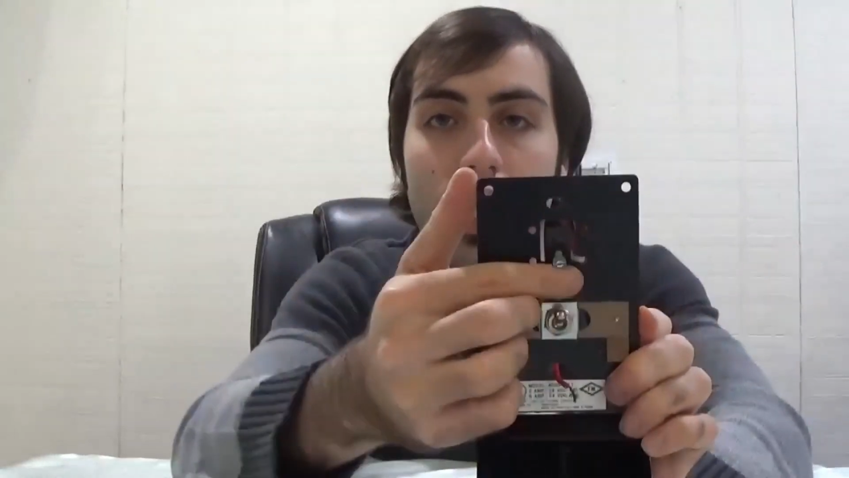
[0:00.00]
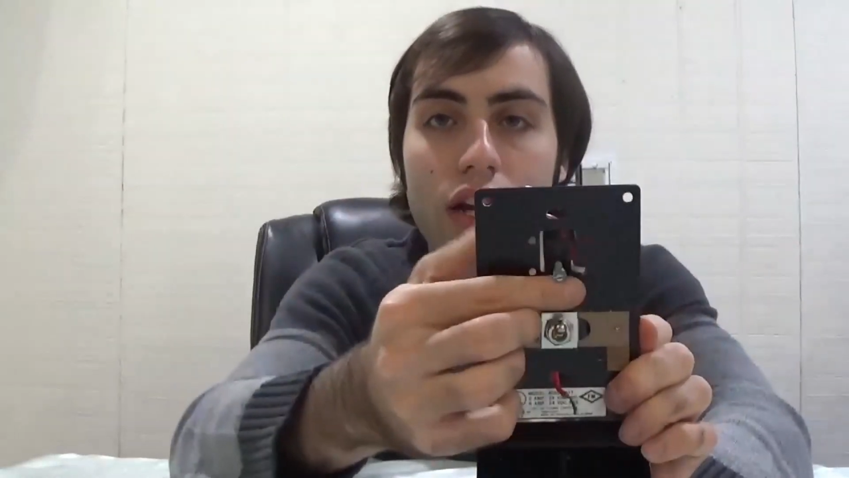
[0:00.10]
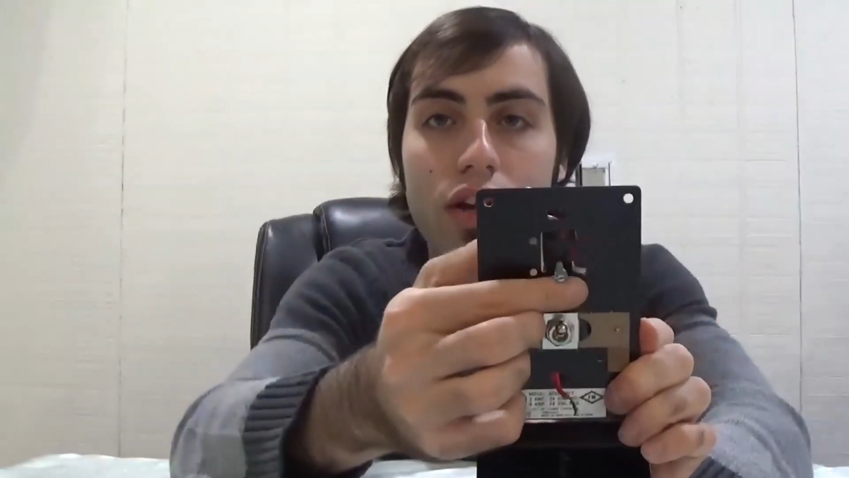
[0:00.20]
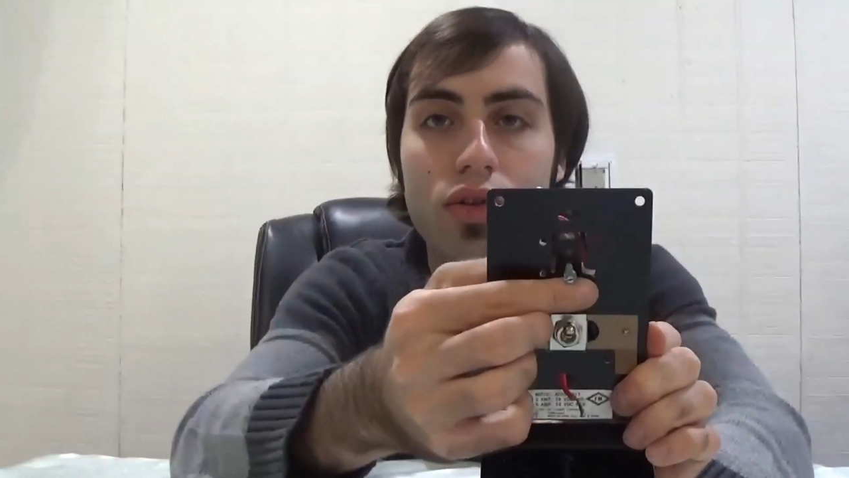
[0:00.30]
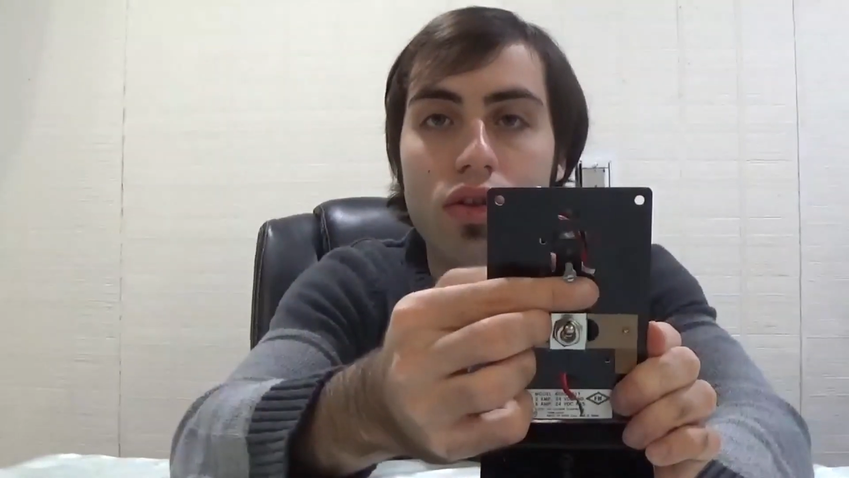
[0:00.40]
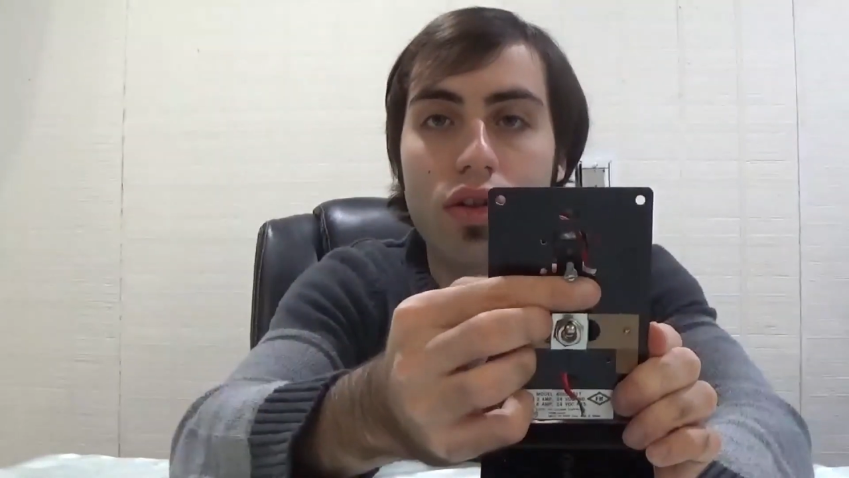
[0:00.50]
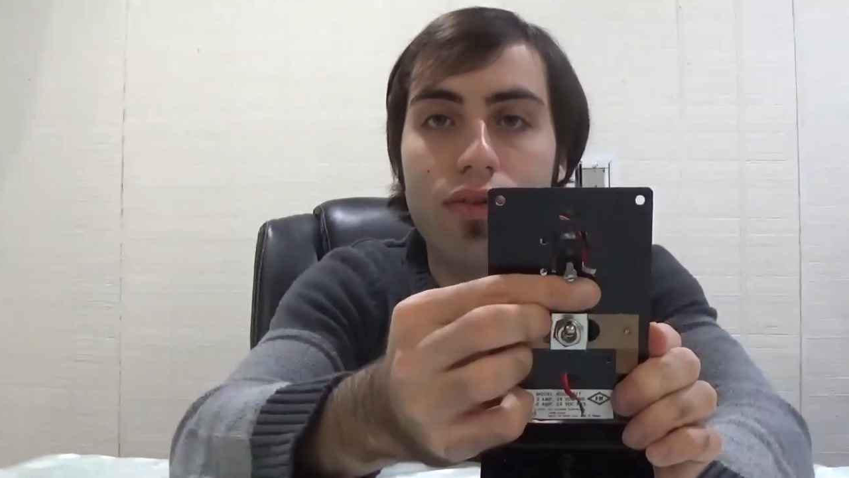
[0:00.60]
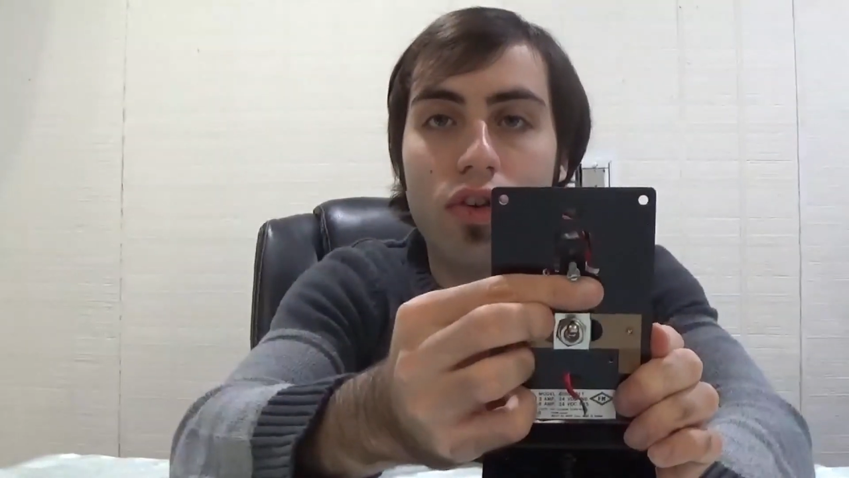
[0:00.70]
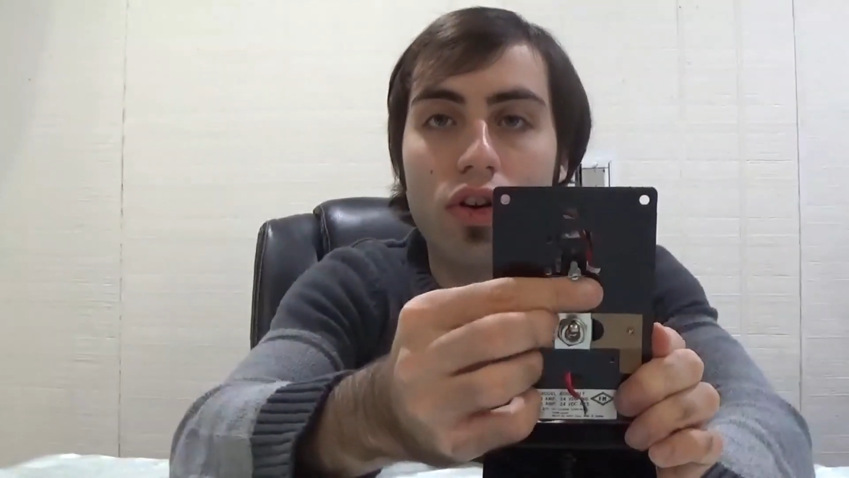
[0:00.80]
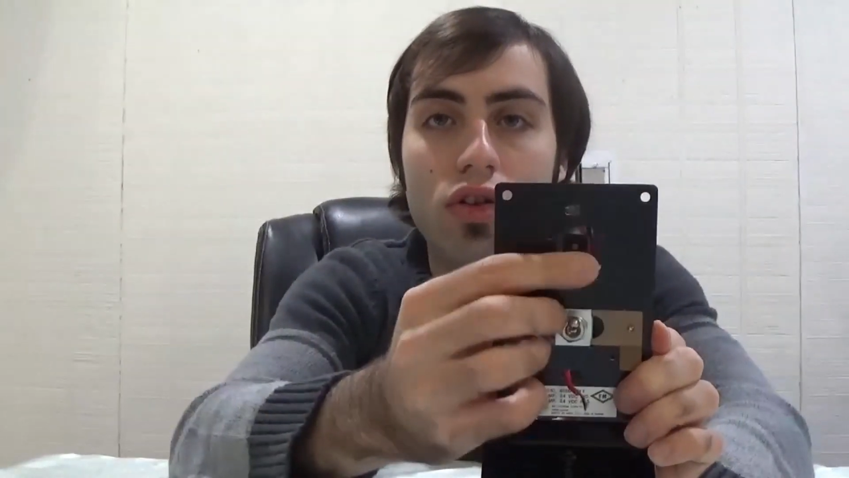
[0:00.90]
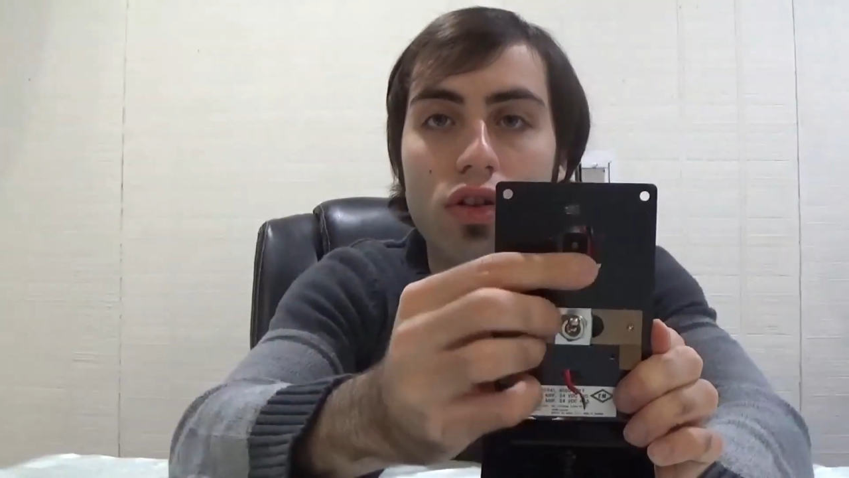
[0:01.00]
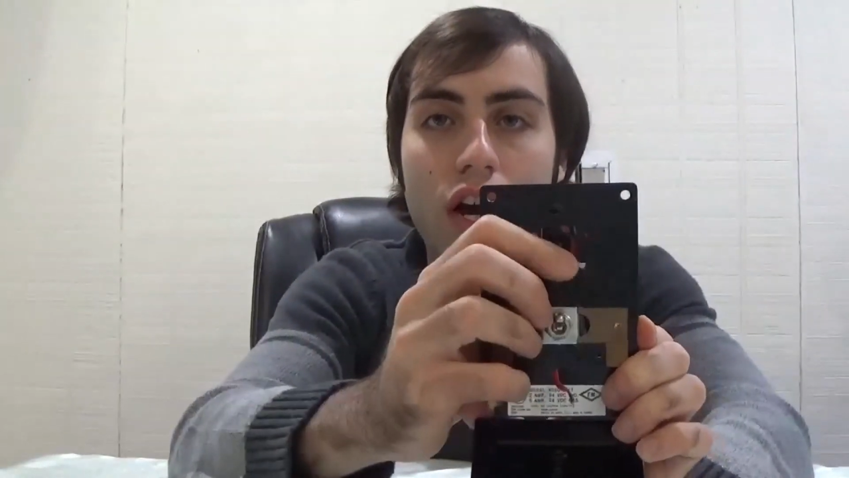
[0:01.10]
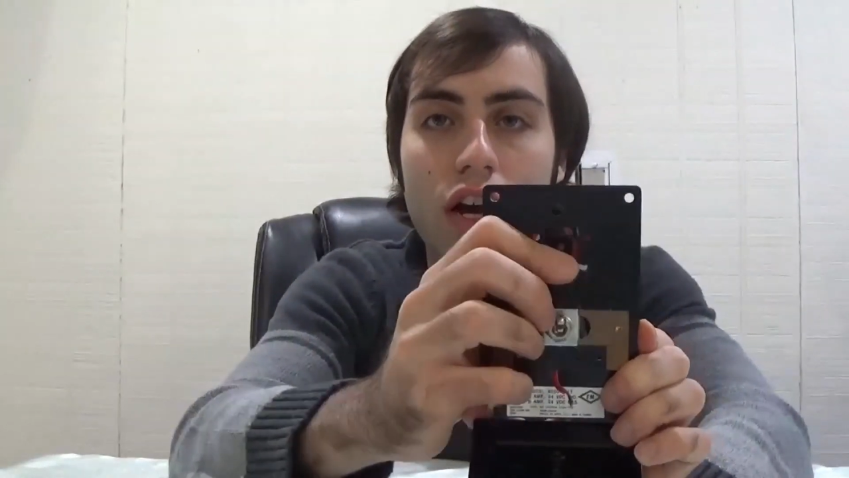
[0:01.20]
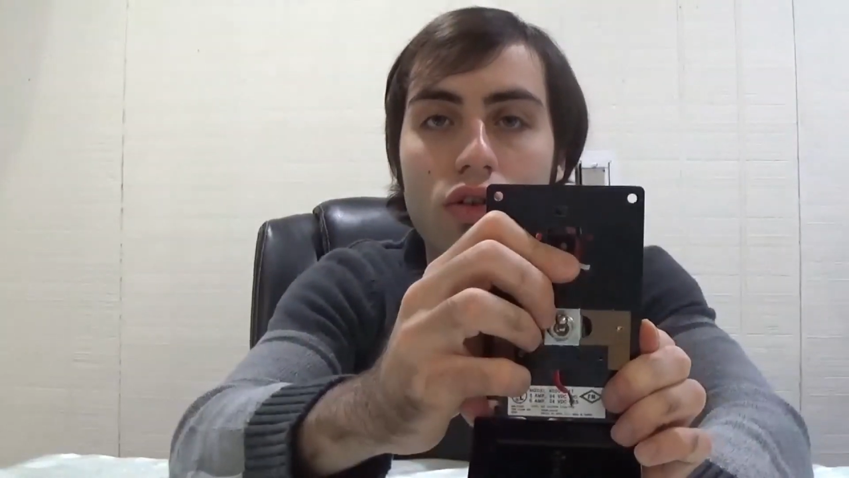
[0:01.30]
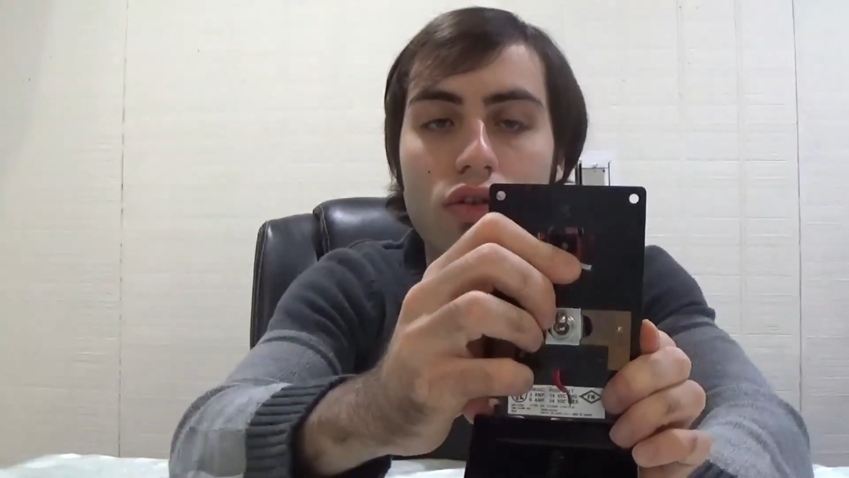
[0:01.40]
It uses a vertical toggle